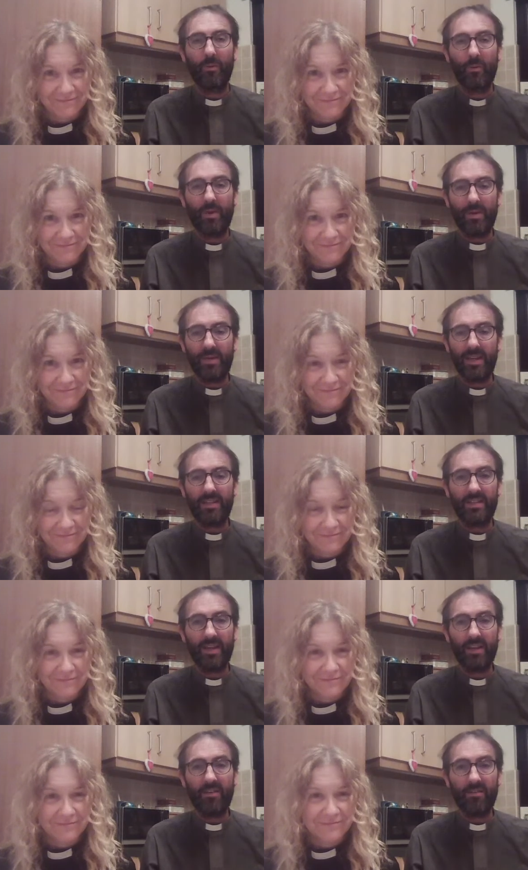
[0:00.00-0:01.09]
Speaker 1: we meet
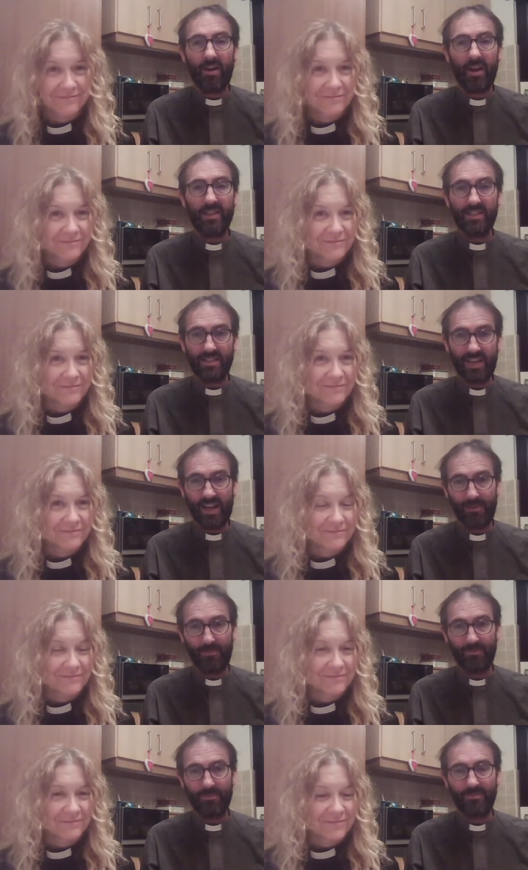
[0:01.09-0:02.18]
in Christ's name.
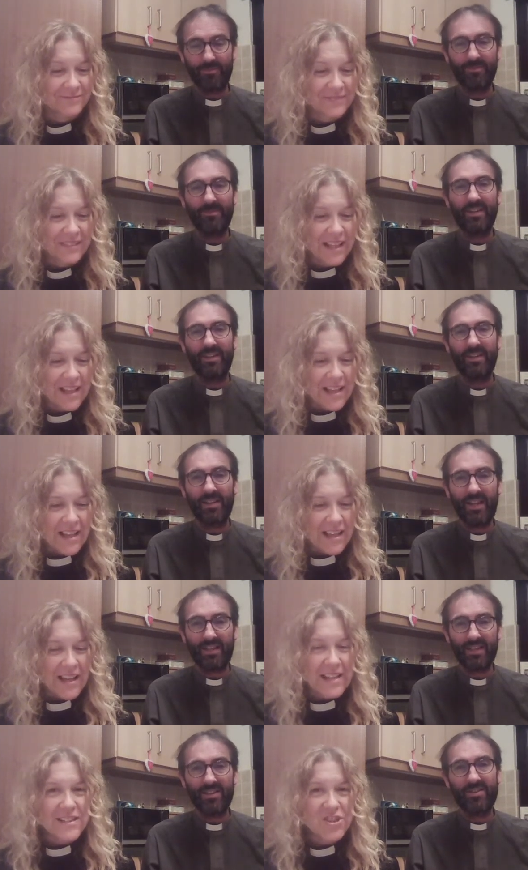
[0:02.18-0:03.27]

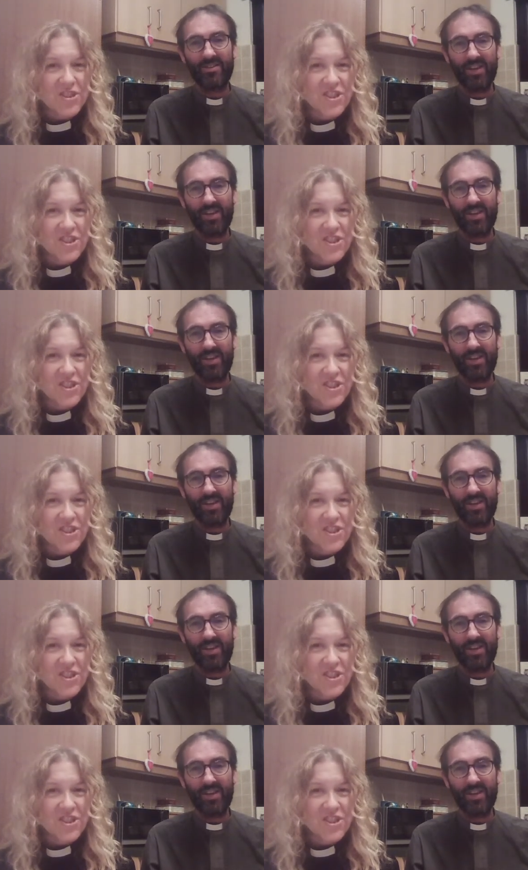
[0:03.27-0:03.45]
Let, Let us, us,